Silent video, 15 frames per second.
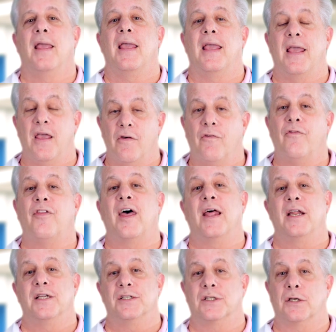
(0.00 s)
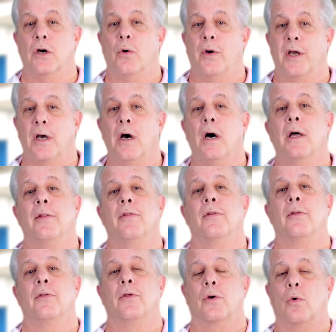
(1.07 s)
If that is going on,
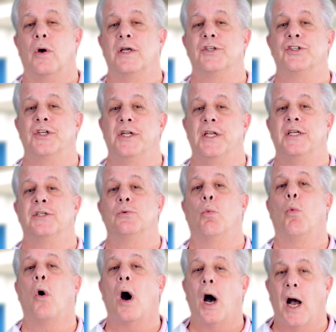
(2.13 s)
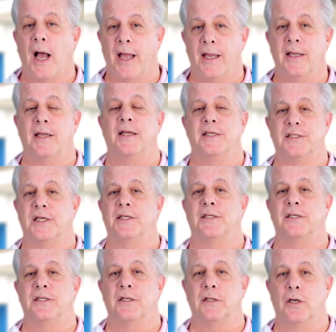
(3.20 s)
the question is, why is it
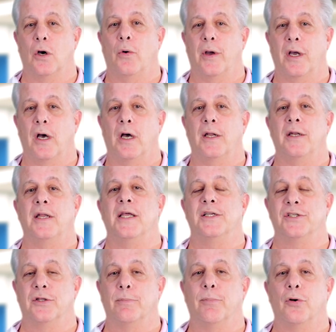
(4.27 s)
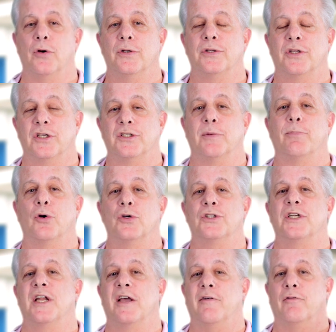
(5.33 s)
going on? Does a
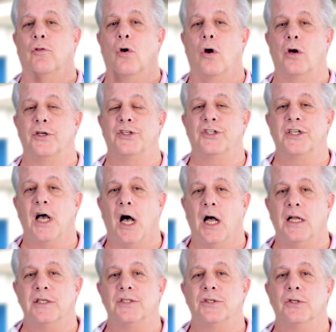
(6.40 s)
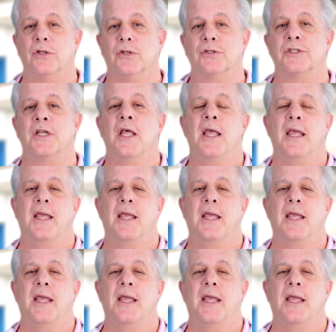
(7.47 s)
person have large tonsils?